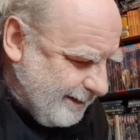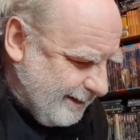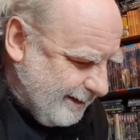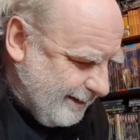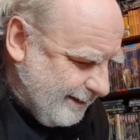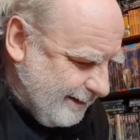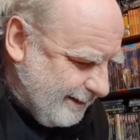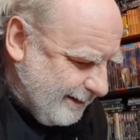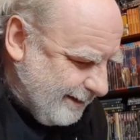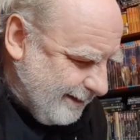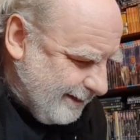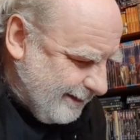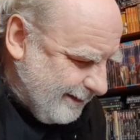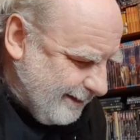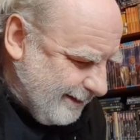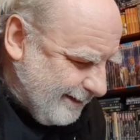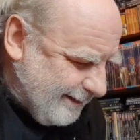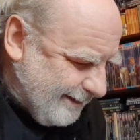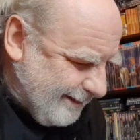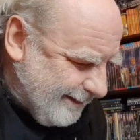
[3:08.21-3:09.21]
is.
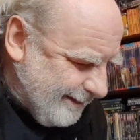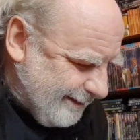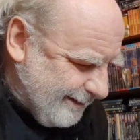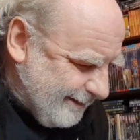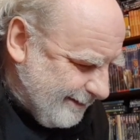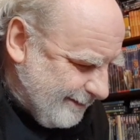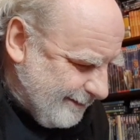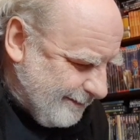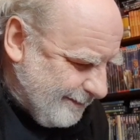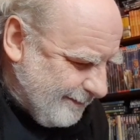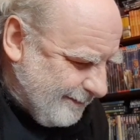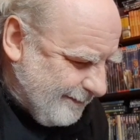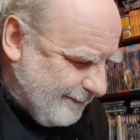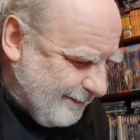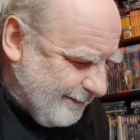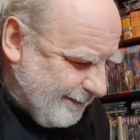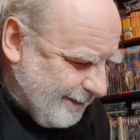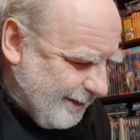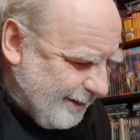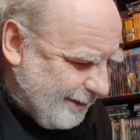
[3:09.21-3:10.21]

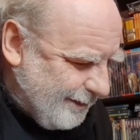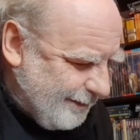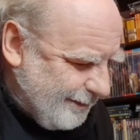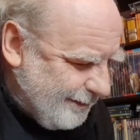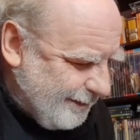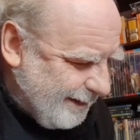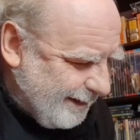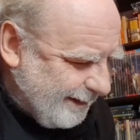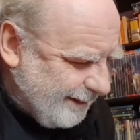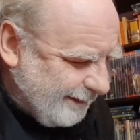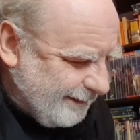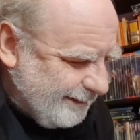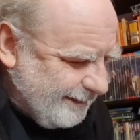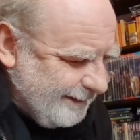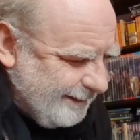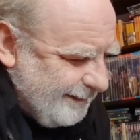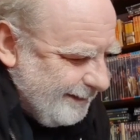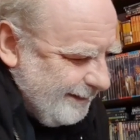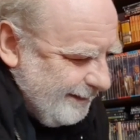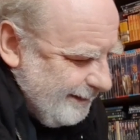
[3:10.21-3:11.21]
Oh yes.